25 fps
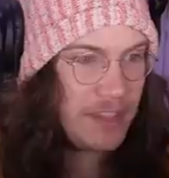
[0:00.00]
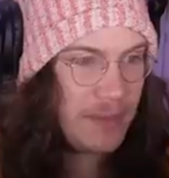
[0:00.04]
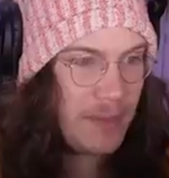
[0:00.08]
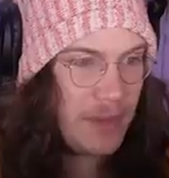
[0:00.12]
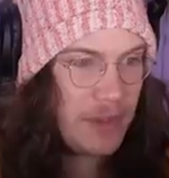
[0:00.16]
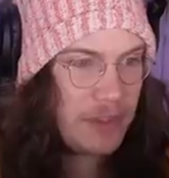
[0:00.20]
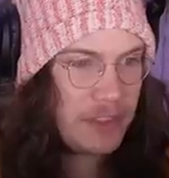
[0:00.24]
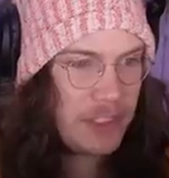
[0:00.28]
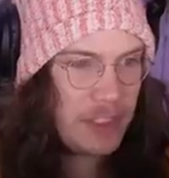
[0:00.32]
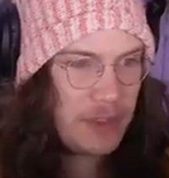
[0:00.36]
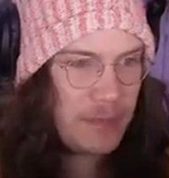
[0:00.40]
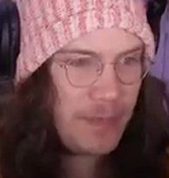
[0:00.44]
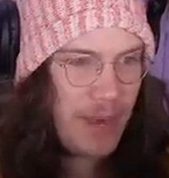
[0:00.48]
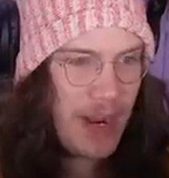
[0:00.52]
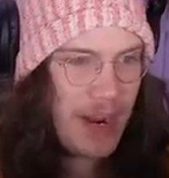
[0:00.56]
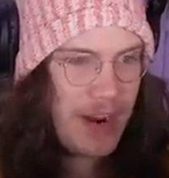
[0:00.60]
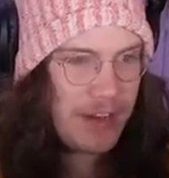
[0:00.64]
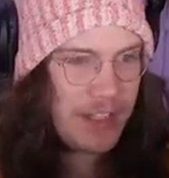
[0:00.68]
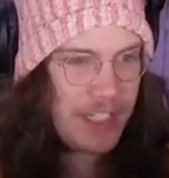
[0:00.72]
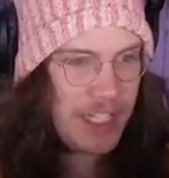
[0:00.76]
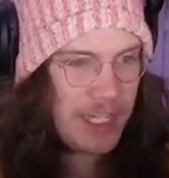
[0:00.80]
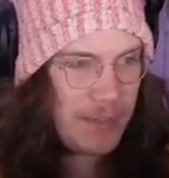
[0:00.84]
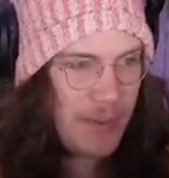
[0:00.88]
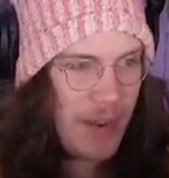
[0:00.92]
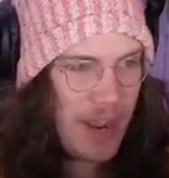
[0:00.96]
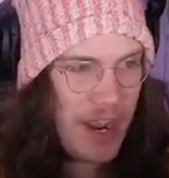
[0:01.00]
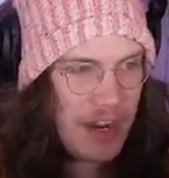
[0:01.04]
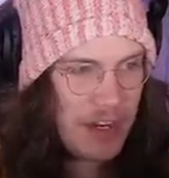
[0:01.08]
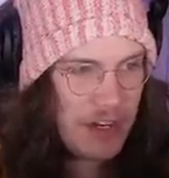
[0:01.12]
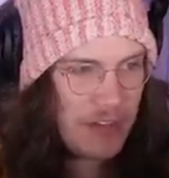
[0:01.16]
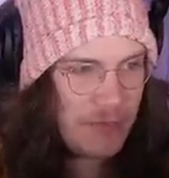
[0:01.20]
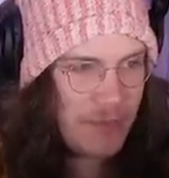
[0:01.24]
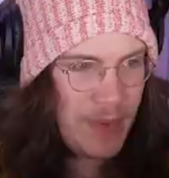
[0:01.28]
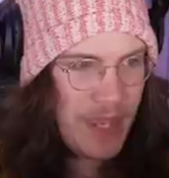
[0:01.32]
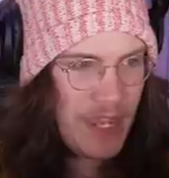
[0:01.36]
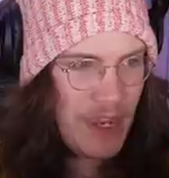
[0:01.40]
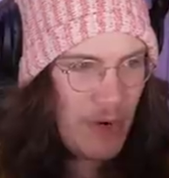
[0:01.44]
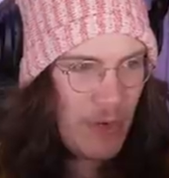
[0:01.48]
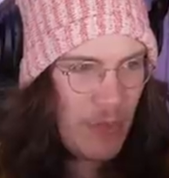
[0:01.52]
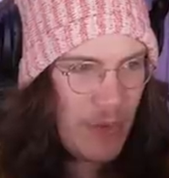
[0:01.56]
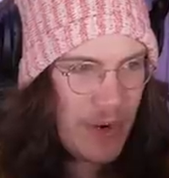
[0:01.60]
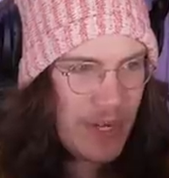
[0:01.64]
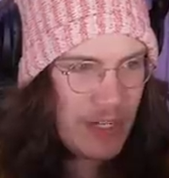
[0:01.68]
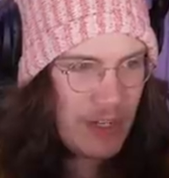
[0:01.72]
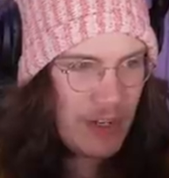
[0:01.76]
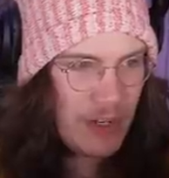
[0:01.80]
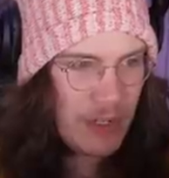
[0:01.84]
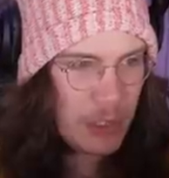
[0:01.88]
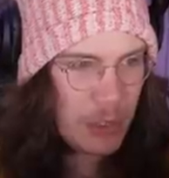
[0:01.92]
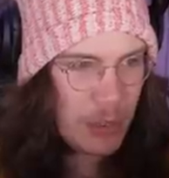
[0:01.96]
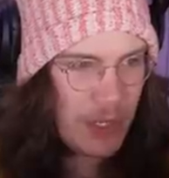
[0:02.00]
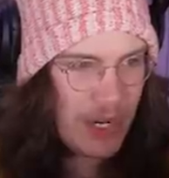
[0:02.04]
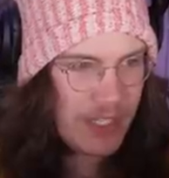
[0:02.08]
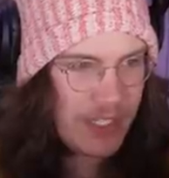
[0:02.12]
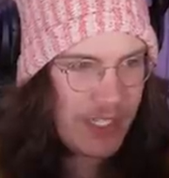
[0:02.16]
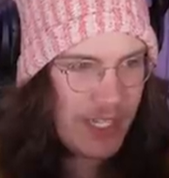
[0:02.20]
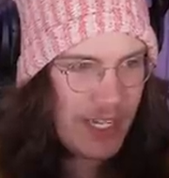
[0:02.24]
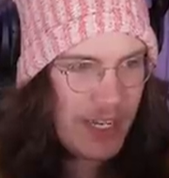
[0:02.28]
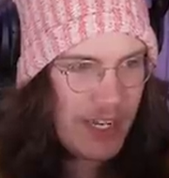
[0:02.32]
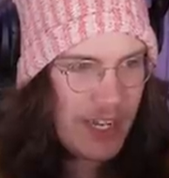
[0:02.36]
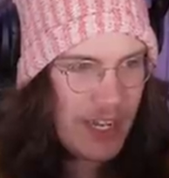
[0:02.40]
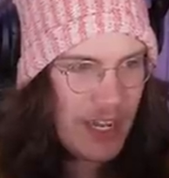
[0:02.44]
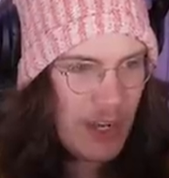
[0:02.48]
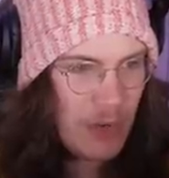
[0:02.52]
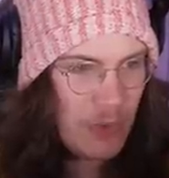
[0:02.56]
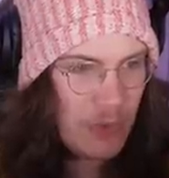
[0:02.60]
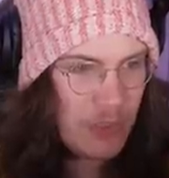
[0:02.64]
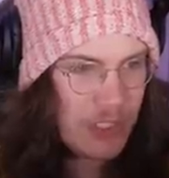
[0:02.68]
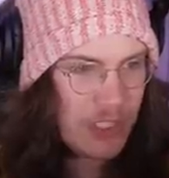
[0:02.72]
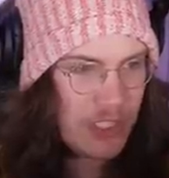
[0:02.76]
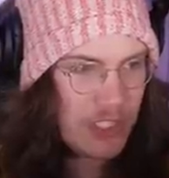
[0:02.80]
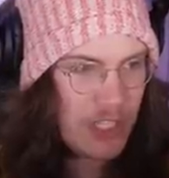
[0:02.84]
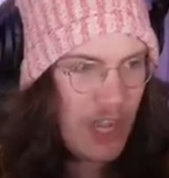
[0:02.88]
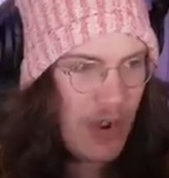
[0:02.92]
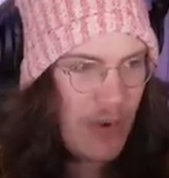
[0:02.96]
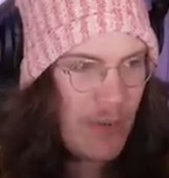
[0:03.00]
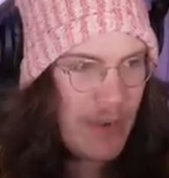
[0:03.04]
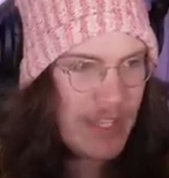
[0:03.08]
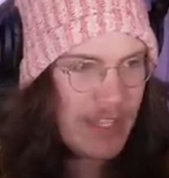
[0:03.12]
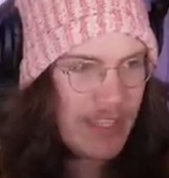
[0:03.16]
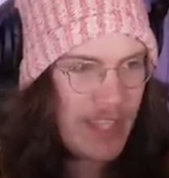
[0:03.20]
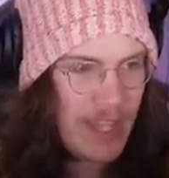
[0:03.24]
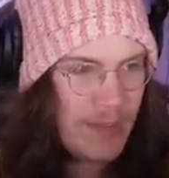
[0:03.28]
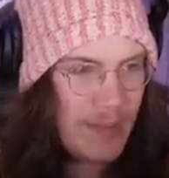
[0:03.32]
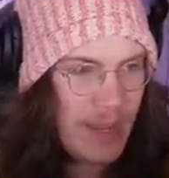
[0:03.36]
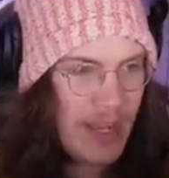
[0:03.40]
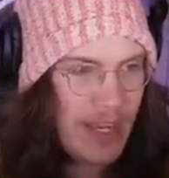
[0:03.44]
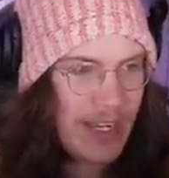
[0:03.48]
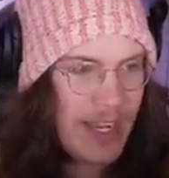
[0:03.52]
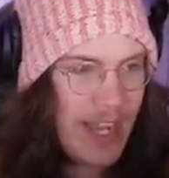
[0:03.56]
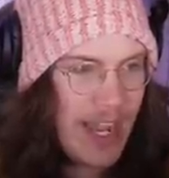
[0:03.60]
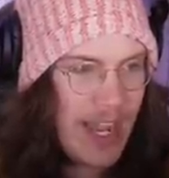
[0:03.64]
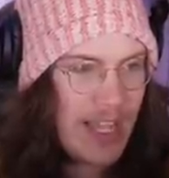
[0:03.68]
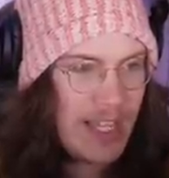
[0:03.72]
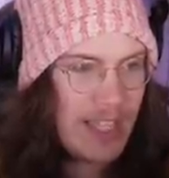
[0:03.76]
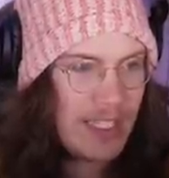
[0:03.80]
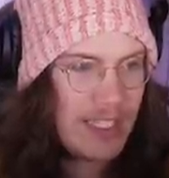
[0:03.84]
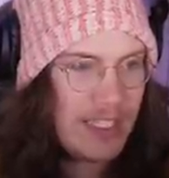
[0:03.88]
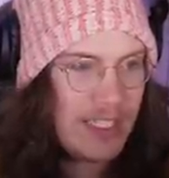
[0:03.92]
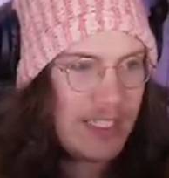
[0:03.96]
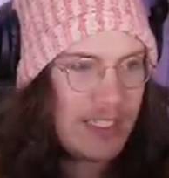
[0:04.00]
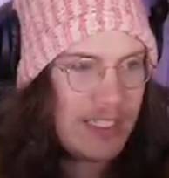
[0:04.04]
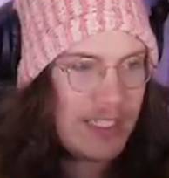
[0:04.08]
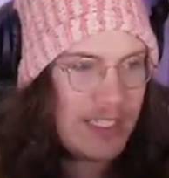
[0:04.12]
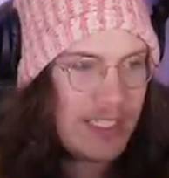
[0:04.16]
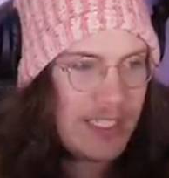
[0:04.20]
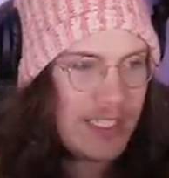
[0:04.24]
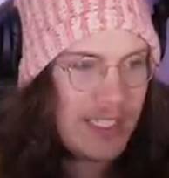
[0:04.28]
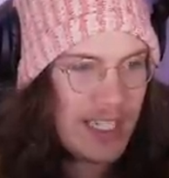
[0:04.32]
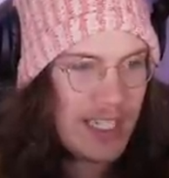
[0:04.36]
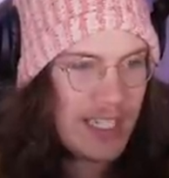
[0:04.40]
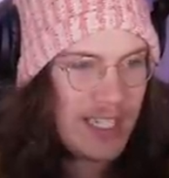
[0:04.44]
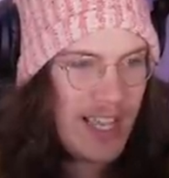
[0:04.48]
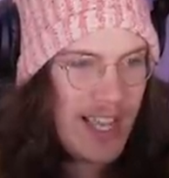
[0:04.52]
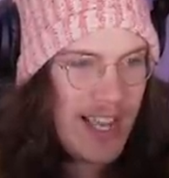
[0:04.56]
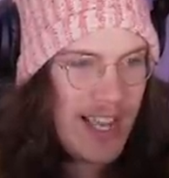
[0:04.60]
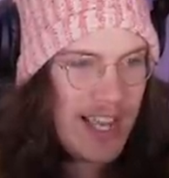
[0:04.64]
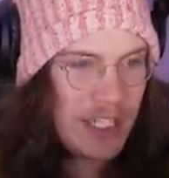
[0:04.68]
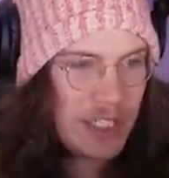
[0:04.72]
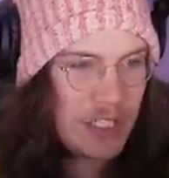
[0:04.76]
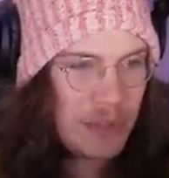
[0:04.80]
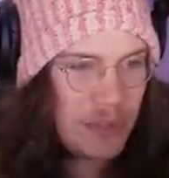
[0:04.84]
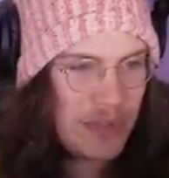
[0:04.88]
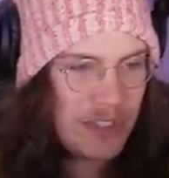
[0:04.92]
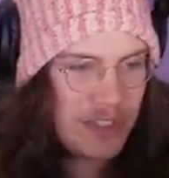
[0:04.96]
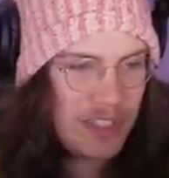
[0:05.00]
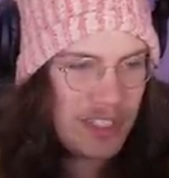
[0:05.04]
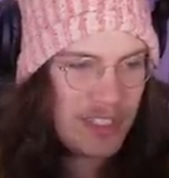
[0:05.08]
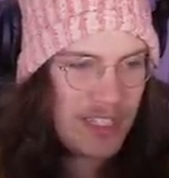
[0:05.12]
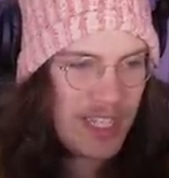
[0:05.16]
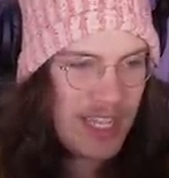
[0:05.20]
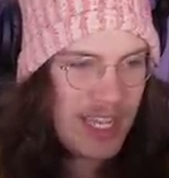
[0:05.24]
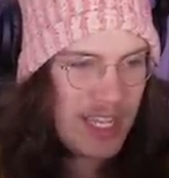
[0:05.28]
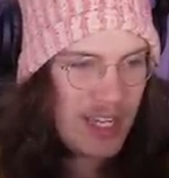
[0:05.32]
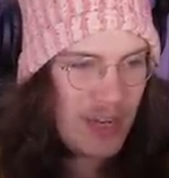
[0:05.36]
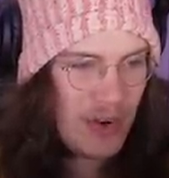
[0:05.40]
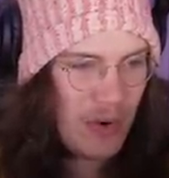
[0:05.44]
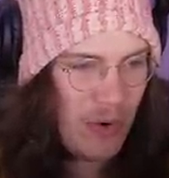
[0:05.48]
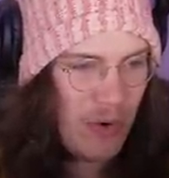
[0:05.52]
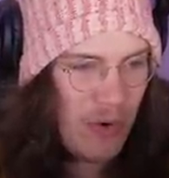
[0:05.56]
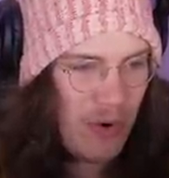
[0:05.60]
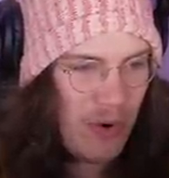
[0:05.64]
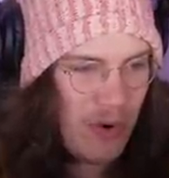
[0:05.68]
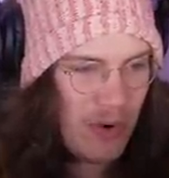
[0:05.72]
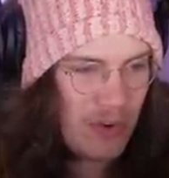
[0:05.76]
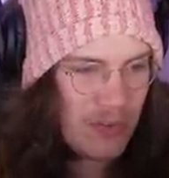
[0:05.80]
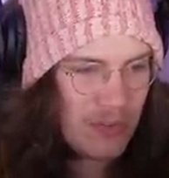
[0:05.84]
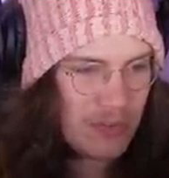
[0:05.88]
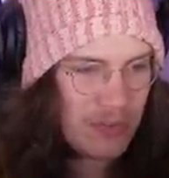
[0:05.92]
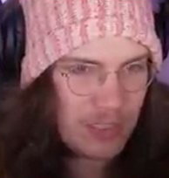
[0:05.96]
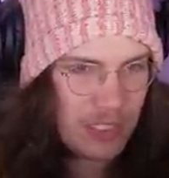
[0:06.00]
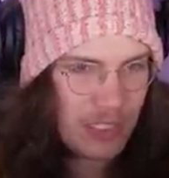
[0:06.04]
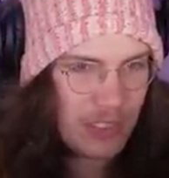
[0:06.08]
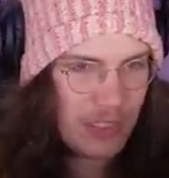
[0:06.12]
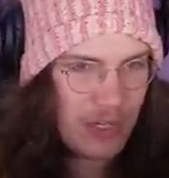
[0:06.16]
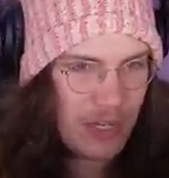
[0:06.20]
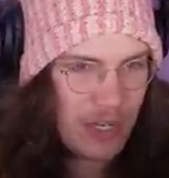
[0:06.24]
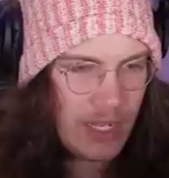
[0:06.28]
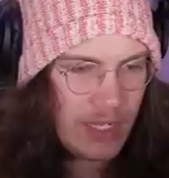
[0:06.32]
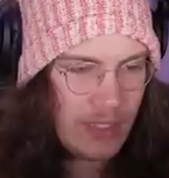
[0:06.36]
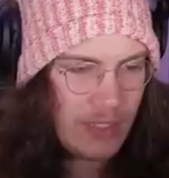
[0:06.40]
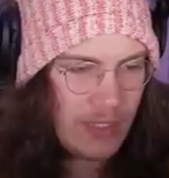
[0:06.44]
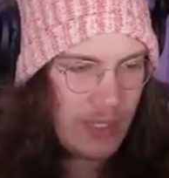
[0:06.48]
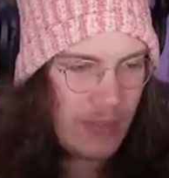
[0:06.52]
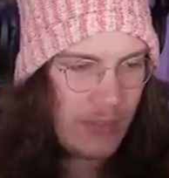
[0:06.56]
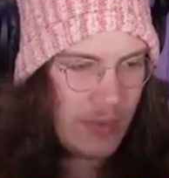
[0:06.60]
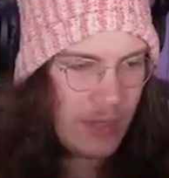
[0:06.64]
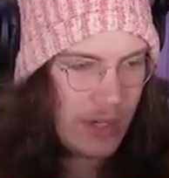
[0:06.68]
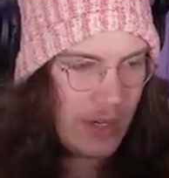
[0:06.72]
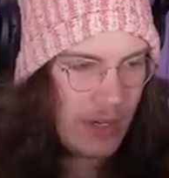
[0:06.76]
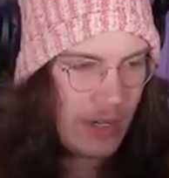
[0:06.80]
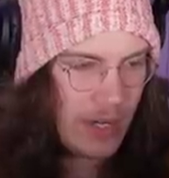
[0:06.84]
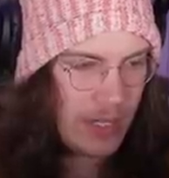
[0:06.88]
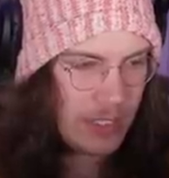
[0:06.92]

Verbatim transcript: The most embarrassing part of being window dressing was knowing that my colors clashed with the decor. All right, there we go.